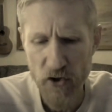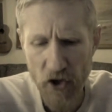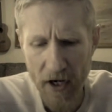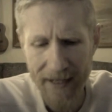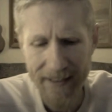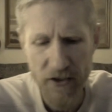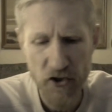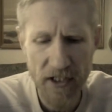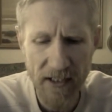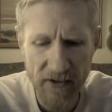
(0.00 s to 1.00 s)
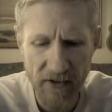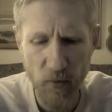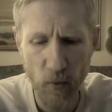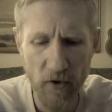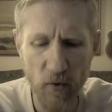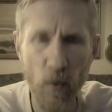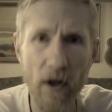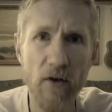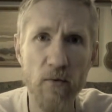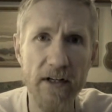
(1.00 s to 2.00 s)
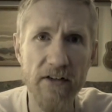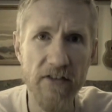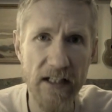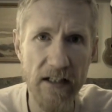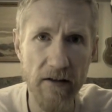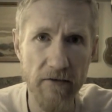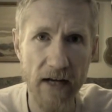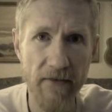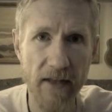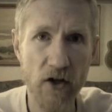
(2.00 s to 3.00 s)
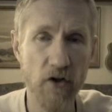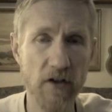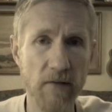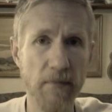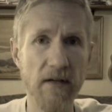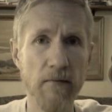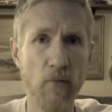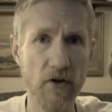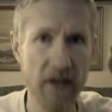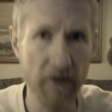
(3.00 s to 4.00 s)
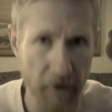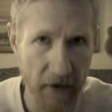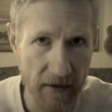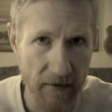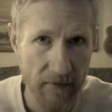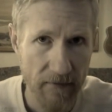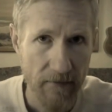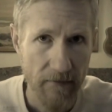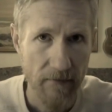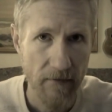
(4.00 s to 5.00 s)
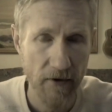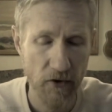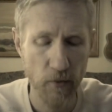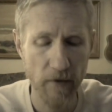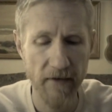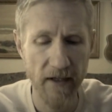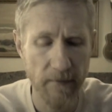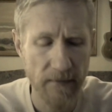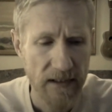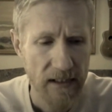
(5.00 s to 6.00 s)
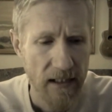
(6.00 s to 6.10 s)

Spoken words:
John and Jesus weren't well received, and they couldn't be more different, the two of them.